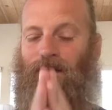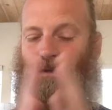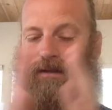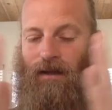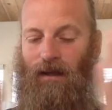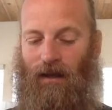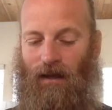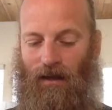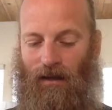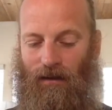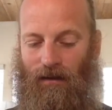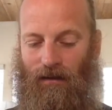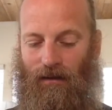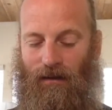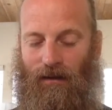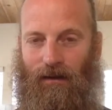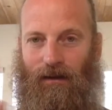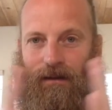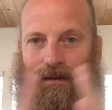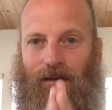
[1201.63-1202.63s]
and
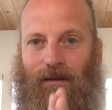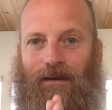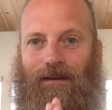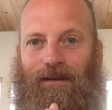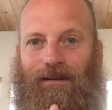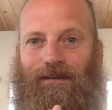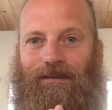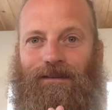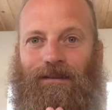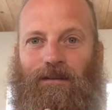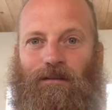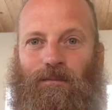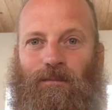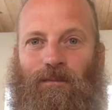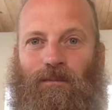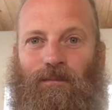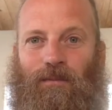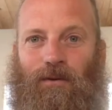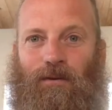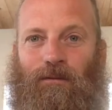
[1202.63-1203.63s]
to this
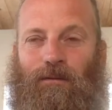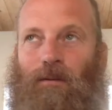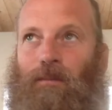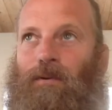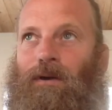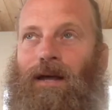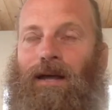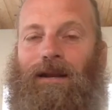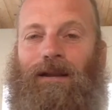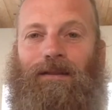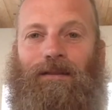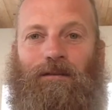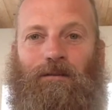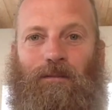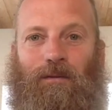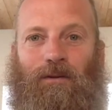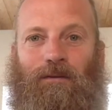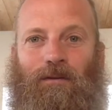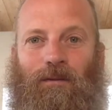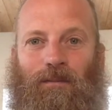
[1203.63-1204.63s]
beautiful planet and this
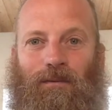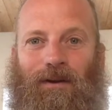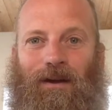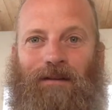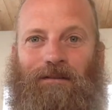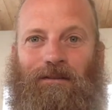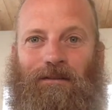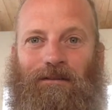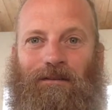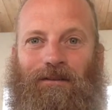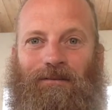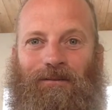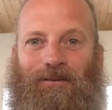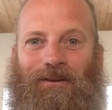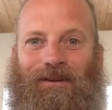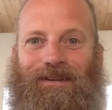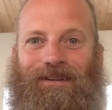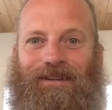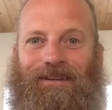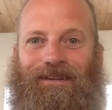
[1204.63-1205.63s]
beautiful process that we're
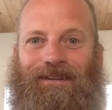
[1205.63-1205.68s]
in.